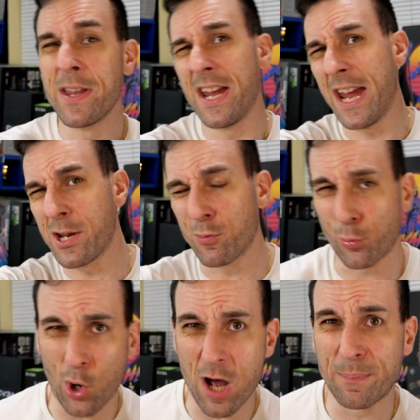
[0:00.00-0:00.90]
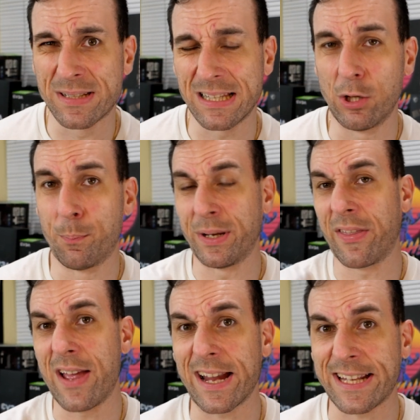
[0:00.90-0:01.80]
it robs a little bit of
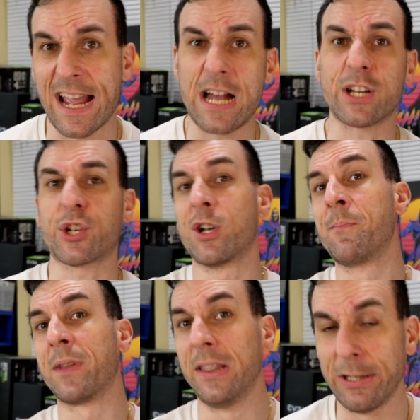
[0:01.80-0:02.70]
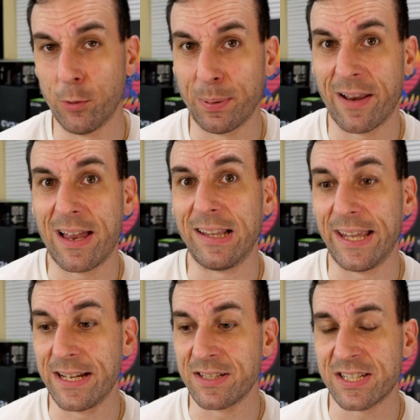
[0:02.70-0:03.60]
that cache, a little bit of that
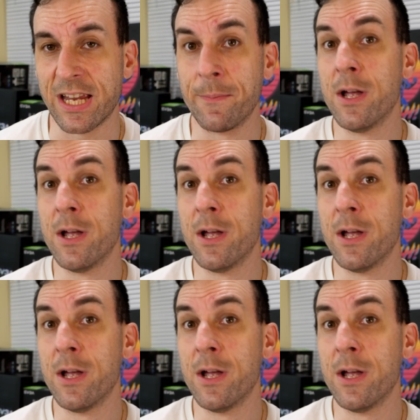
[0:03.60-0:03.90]
latency.